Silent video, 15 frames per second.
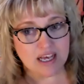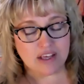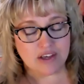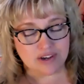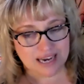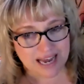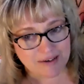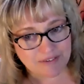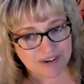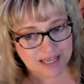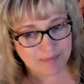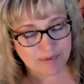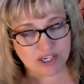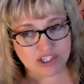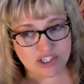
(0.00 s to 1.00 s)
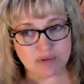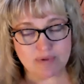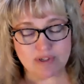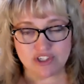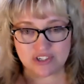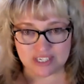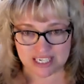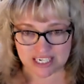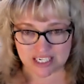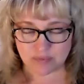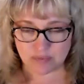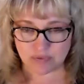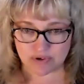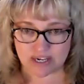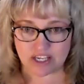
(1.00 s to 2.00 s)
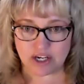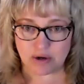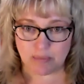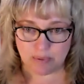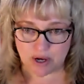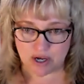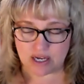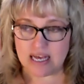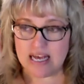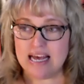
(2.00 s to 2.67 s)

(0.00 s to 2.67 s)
You can have an ebook too, but you need to print your book.